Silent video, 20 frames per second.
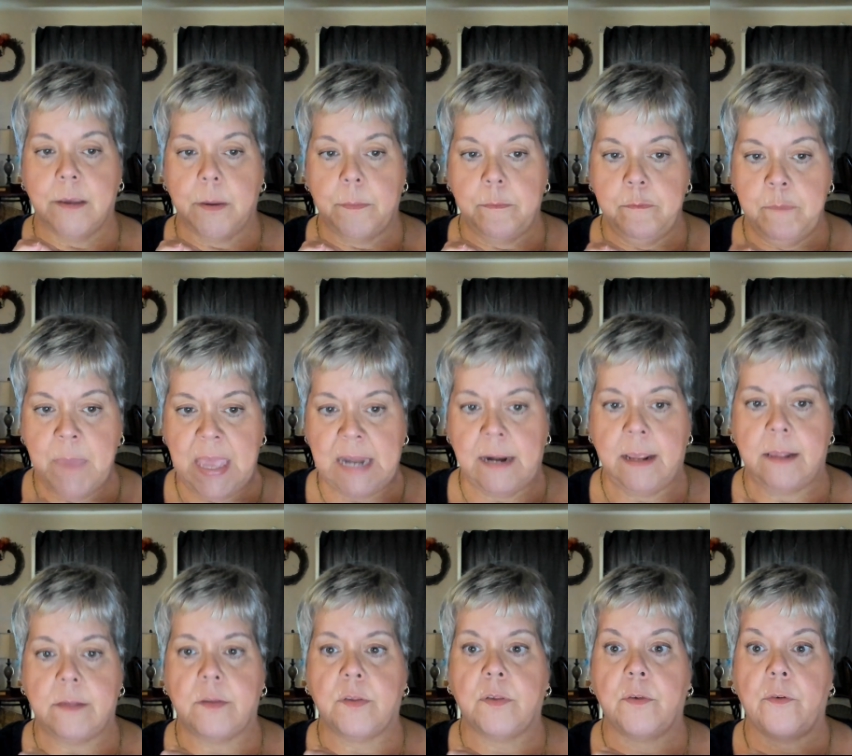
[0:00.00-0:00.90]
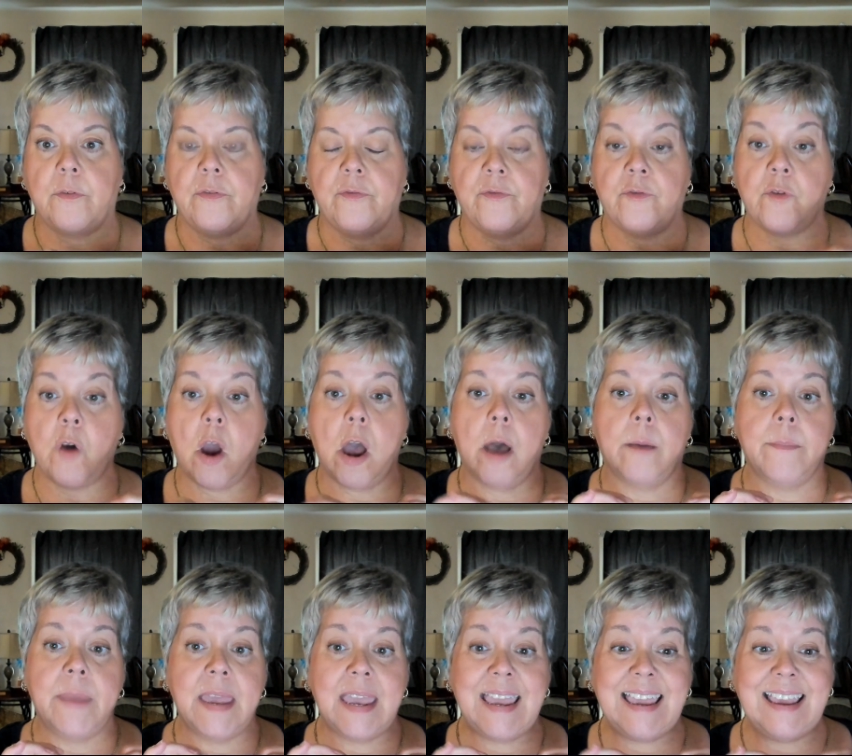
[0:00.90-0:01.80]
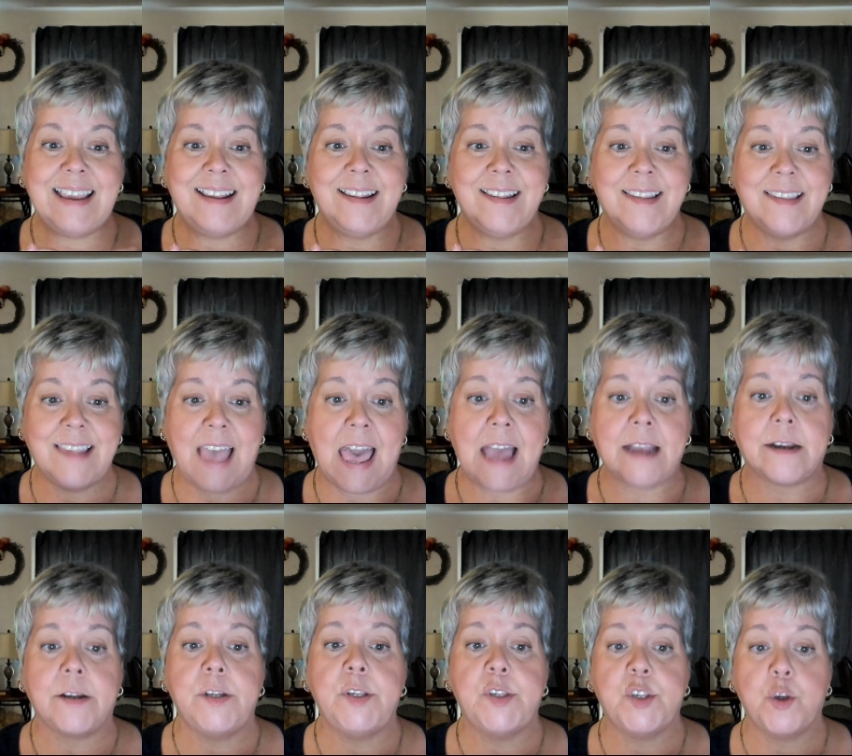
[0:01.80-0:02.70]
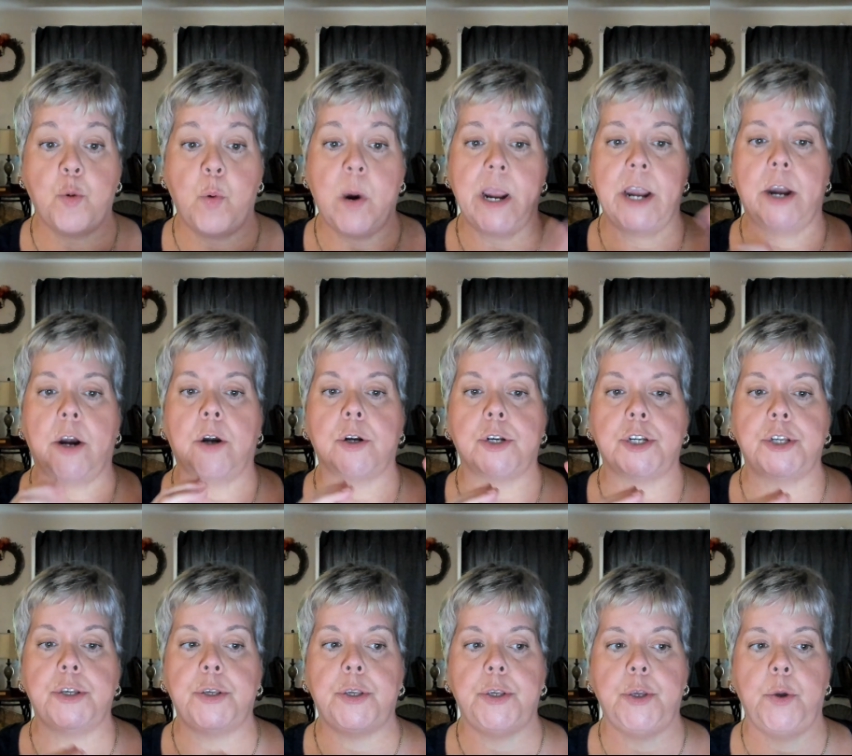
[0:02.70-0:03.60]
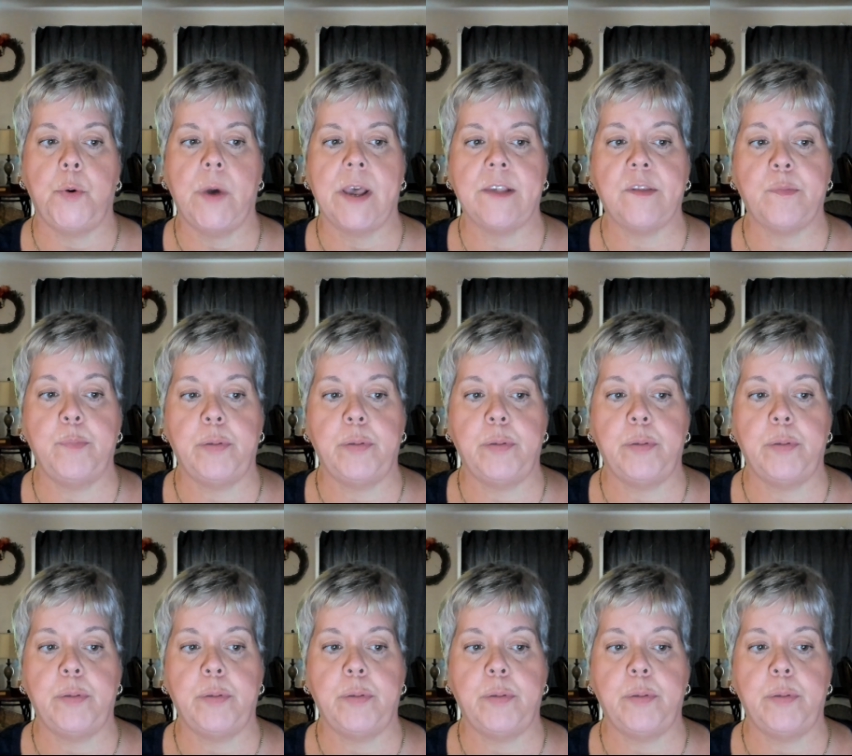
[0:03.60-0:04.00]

minutes from exact square to U.S.